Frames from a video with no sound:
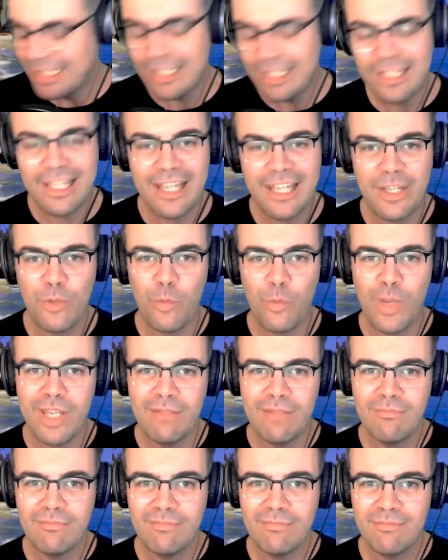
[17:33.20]
Can you
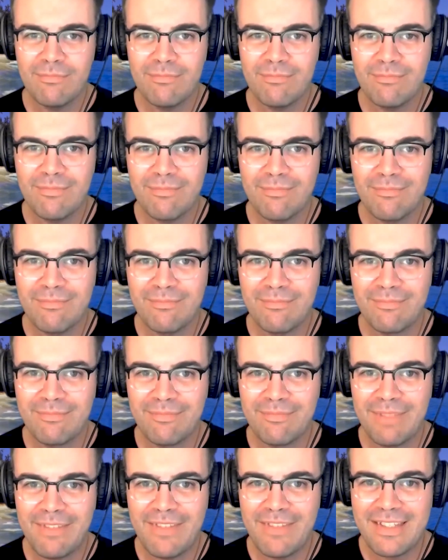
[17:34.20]
win
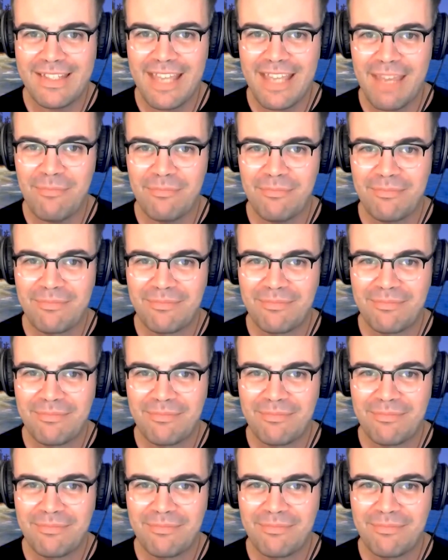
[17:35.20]
in this game?